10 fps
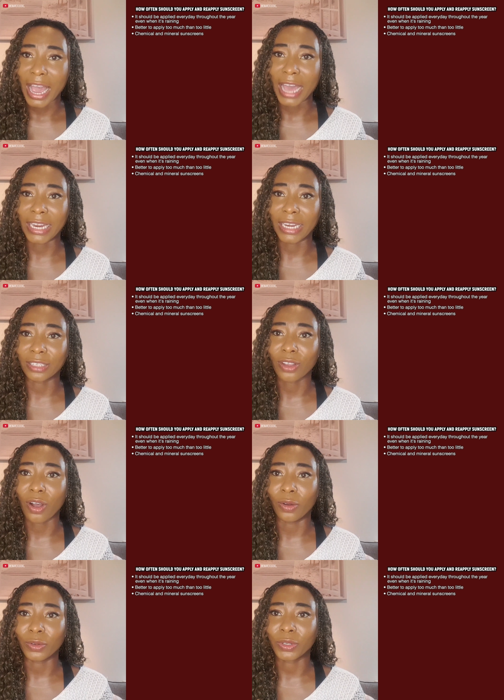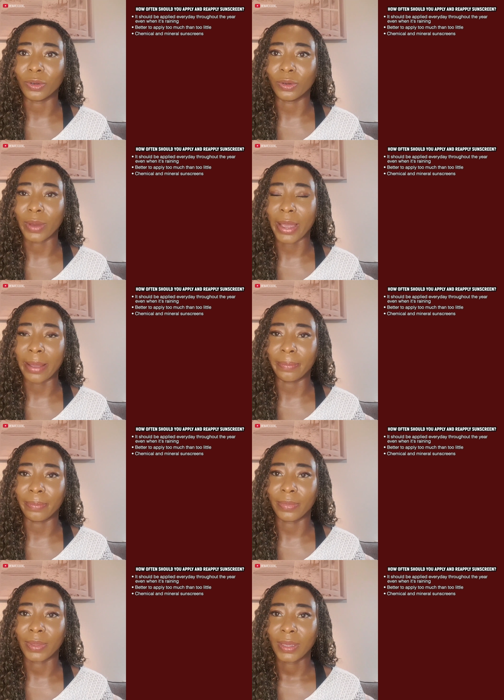and then there's also
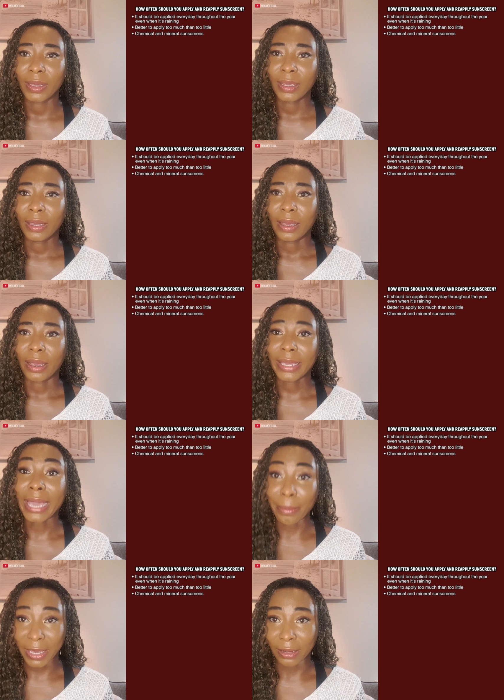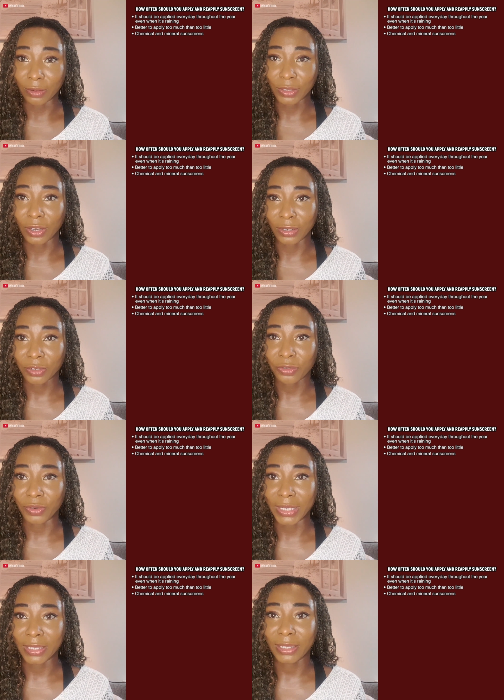chemical
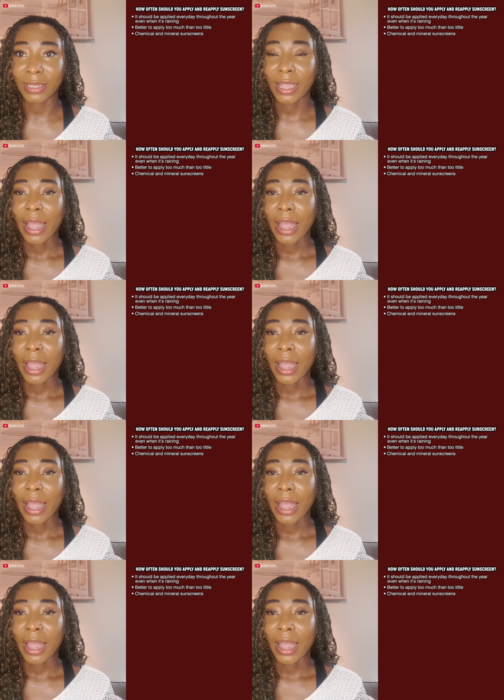sunscreens.